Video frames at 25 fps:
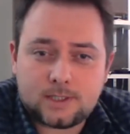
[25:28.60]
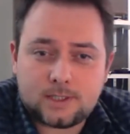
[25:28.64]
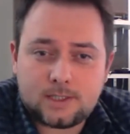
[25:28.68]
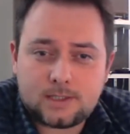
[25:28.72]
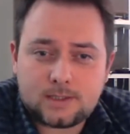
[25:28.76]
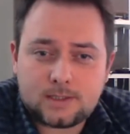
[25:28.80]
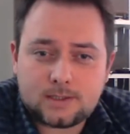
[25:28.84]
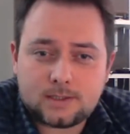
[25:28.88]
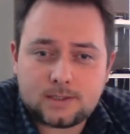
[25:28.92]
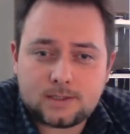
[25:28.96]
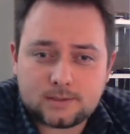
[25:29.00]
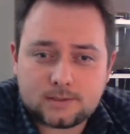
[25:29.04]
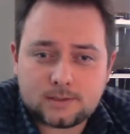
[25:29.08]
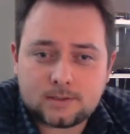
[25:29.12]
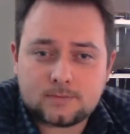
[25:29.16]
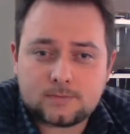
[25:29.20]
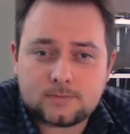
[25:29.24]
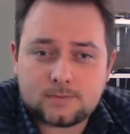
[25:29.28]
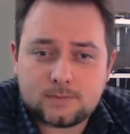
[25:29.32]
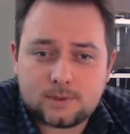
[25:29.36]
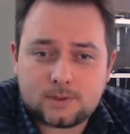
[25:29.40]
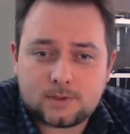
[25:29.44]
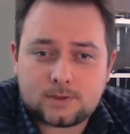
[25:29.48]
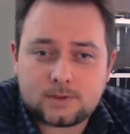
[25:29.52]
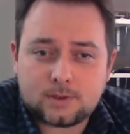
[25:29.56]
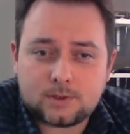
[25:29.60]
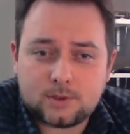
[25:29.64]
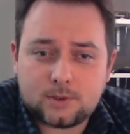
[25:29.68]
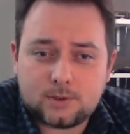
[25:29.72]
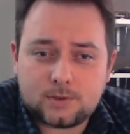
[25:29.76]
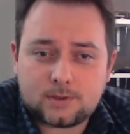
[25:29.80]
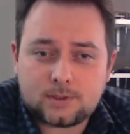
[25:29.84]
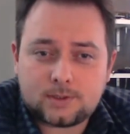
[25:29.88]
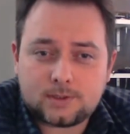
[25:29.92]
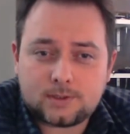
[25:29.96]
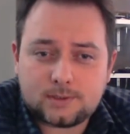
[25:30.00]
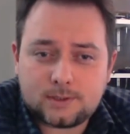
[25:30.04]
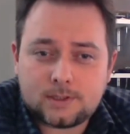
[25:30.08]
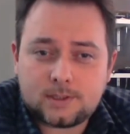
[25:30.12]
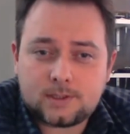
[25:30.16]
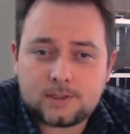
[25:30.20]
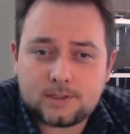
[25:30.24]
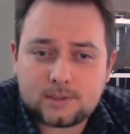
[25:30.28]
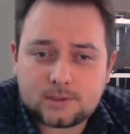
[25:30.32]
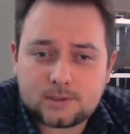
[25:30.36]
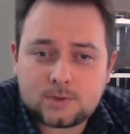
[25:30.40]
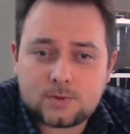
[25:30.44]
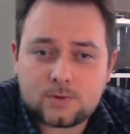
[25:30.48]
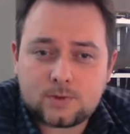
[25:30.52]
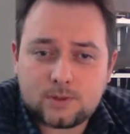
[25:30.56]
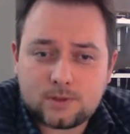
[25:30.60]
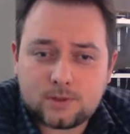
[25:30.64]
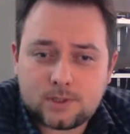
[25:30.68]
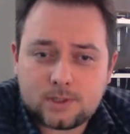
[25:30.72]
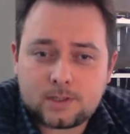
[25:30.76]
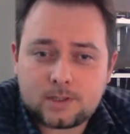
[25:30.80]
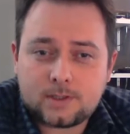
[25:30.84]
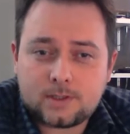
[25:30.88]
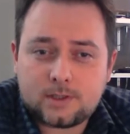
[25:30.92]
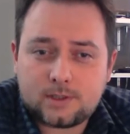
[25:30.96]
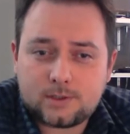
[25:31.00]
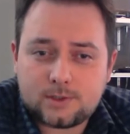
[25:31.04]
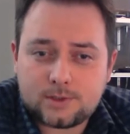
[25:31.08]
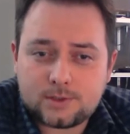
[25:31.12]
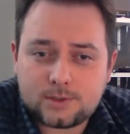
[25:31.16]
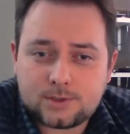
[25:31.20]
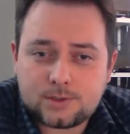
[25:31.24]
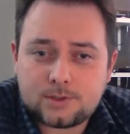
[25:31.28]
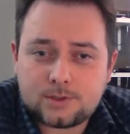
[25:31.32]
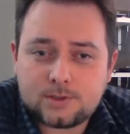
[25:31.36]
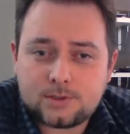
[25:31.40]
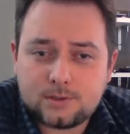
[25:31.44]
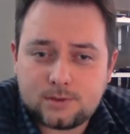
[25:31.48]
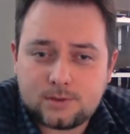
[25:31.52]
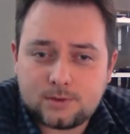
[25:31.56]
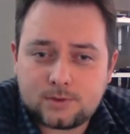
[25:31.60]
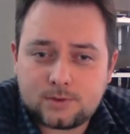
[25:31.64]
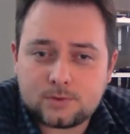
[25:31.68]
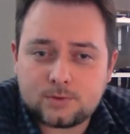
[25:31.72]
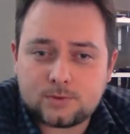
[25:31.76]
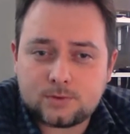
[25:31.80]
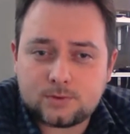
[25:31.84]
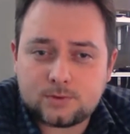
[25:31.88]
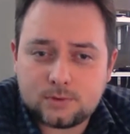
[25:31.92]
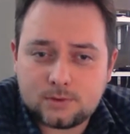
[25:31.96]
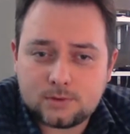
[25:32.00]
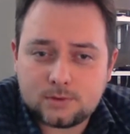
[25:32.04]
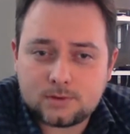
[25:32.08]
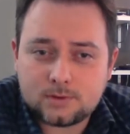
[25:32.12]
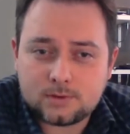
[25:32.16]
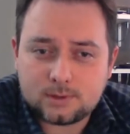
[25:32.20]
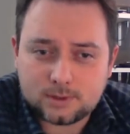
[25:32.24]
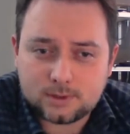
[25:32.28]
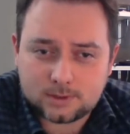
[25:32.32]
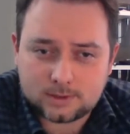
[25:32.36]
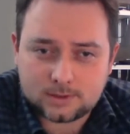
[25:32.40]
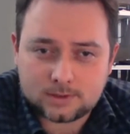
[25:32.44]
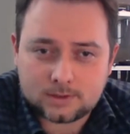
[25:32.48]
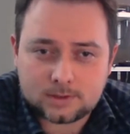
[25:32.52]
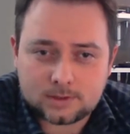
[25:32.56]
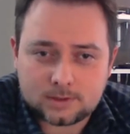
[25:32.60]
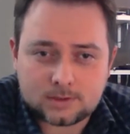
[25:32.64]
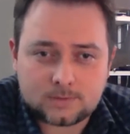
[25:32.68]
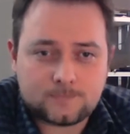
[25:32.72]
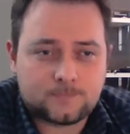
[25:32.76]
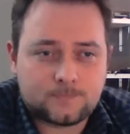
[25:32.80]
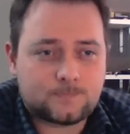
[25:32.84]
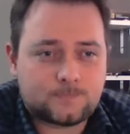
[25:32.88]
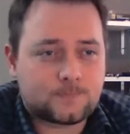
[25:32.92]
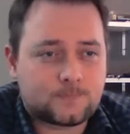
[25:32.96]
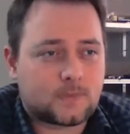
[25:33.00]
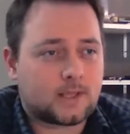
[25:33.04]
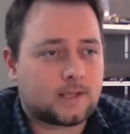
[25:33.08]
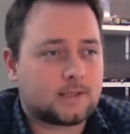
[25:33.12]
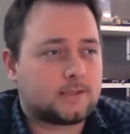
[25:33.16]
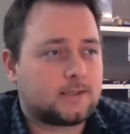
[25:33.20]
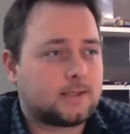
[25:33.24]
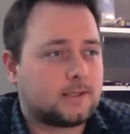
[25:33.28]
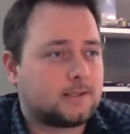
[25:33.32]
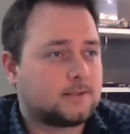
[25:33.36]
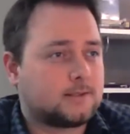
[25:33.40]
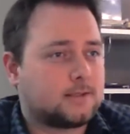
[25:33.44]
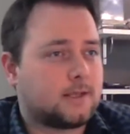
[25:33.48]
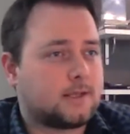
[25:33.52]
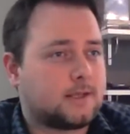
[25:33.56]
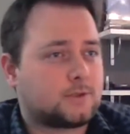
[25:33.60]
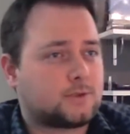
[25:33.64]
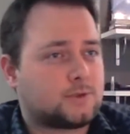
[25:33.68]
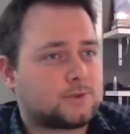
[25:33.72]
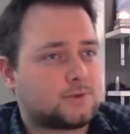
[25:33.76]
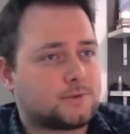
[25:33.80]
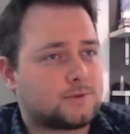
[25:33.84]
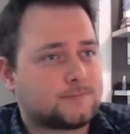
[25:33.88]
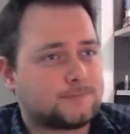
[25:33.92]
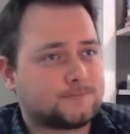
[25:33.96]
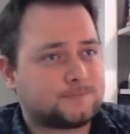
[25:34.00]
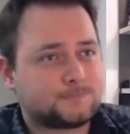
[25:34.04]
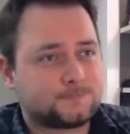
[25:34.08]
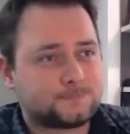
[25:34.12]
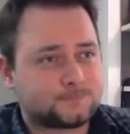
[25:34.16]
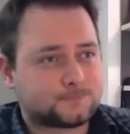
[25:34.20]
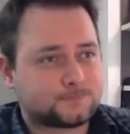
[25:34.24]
please let them know that they are strongly encouraged to attend lectures.